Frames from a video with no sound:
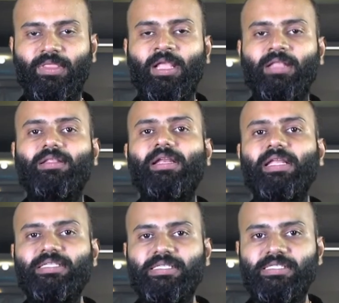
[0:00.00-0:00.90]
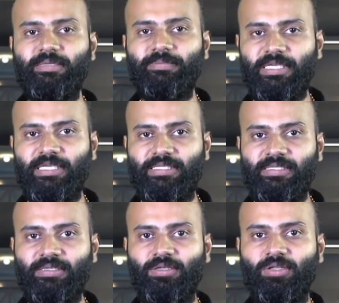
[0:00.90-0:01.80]
The relationship is
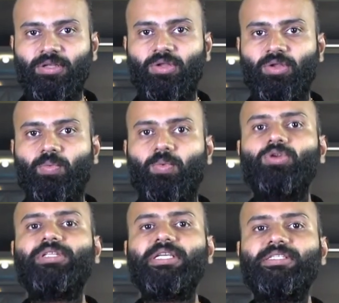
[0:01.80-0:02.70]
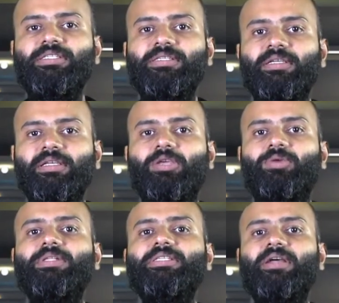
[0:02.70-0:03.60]
voltage
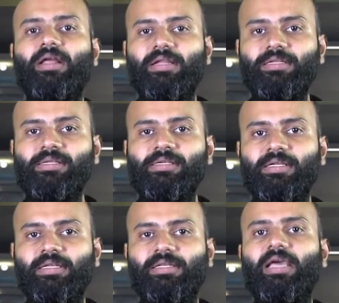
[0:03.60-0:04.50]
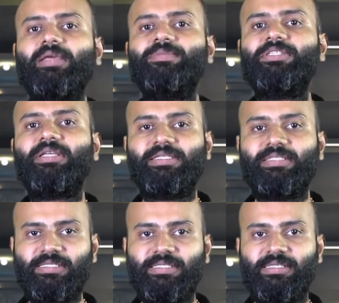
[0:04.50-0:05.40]
equals current times
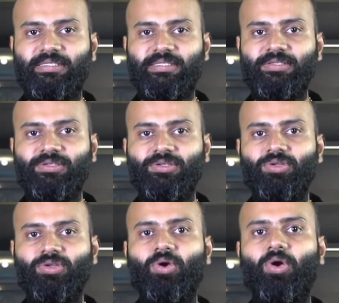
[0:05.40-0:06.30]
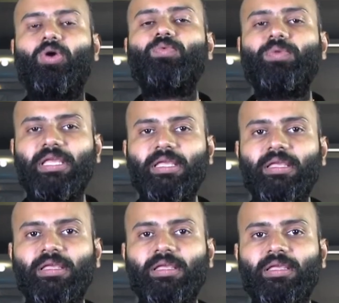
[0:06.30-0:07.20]
resistance, or V
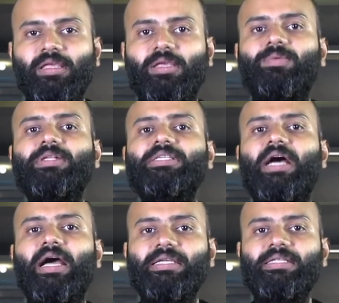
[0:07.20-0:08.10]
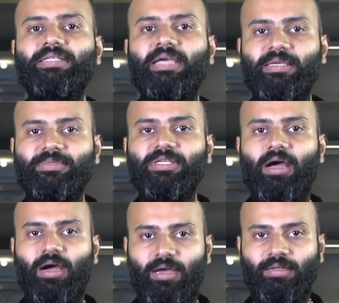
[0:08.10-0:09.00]
equals I times
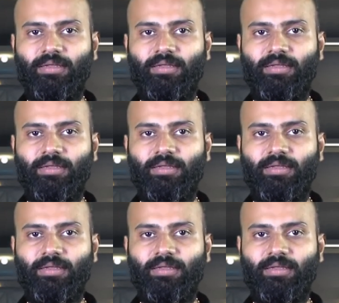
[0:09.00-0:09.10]
R.